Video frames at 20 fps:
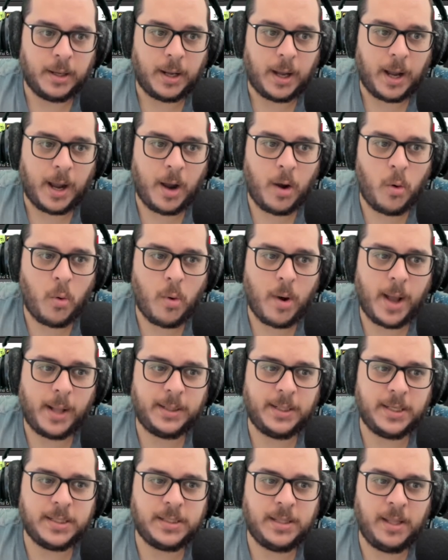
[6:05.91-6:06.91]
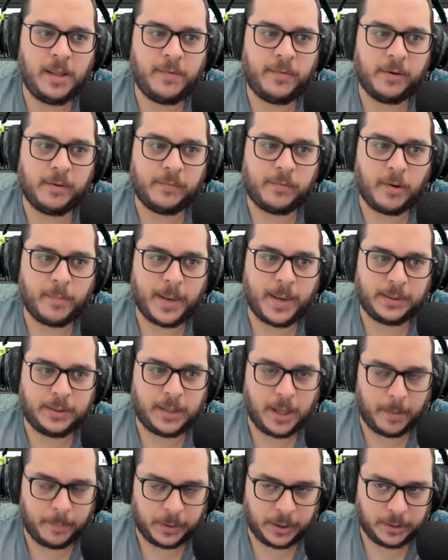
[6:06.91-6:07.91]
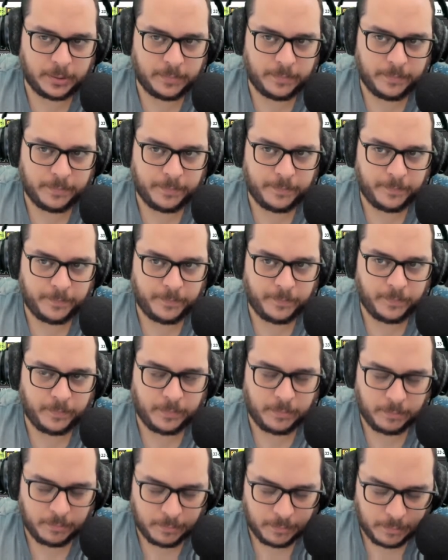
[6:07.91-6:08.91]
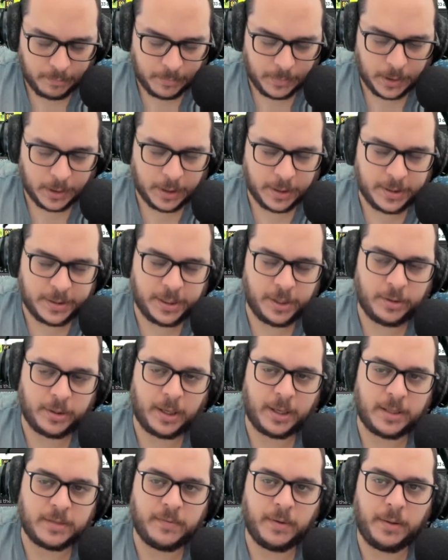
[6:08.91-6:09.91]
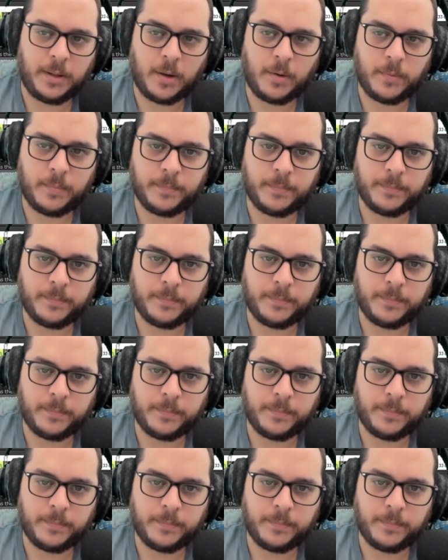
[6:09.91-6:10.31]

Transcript: and what is different from a template. See you in the next video.